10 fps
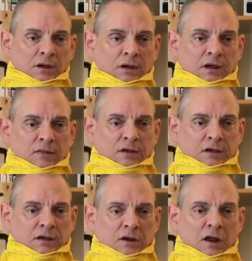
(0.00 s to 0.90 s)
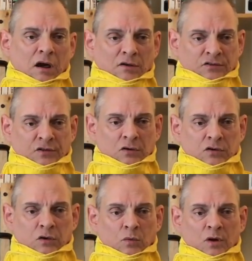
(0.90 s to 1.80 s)
And then also
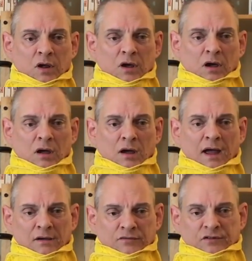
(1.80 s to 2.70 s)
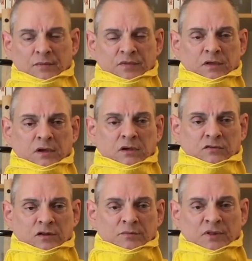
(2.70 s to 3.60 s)
you want to have
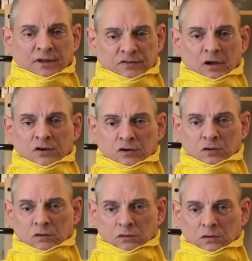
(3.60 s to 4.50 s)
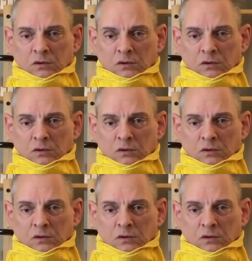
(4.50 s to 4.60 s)
someplace on your